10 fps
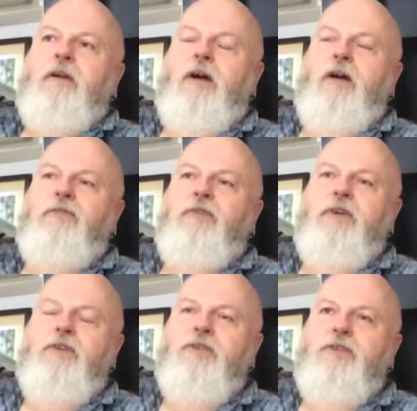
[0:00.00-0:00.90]
I
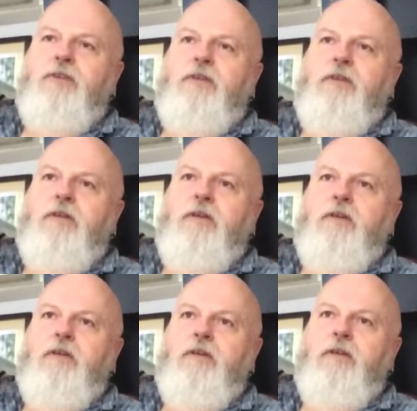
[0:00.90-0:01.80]
first
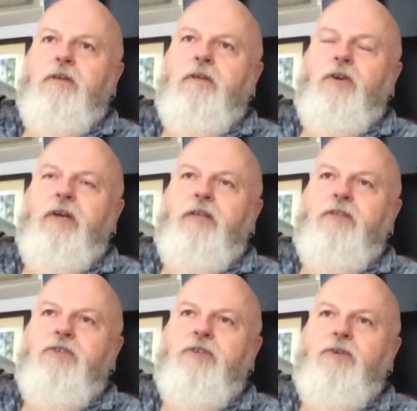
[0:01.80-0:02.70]
got
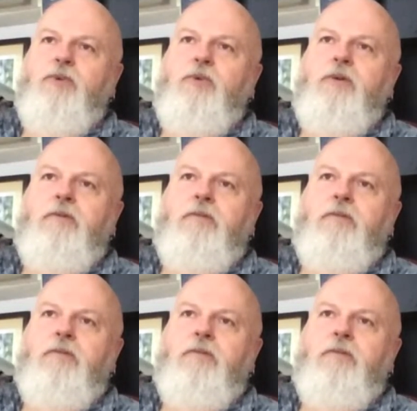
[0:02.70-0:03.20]
into